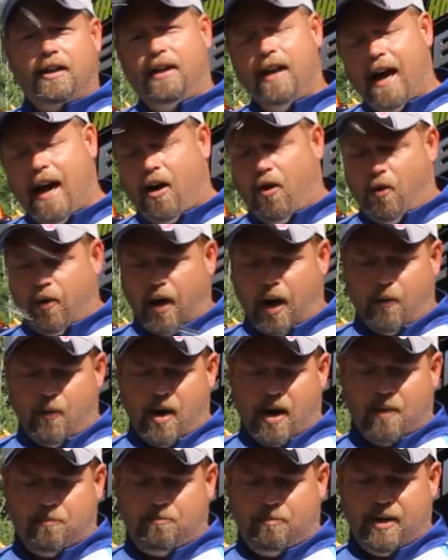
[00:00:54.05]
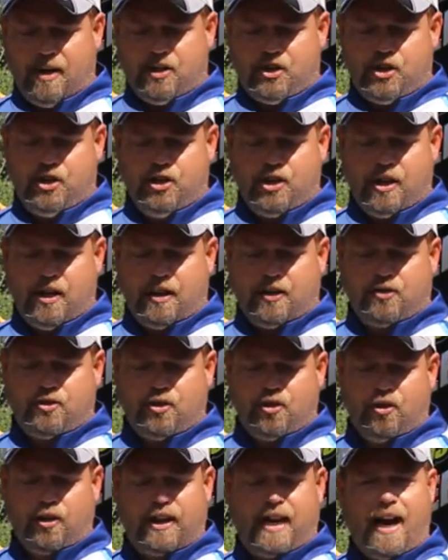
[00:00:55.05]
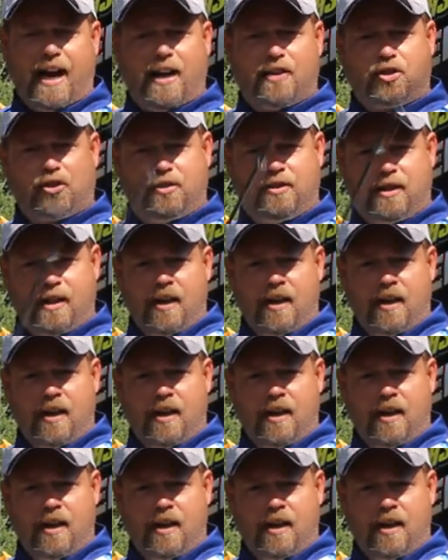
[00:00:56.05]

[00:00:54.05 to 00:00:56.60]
Now, when I want to pitch jigs or cast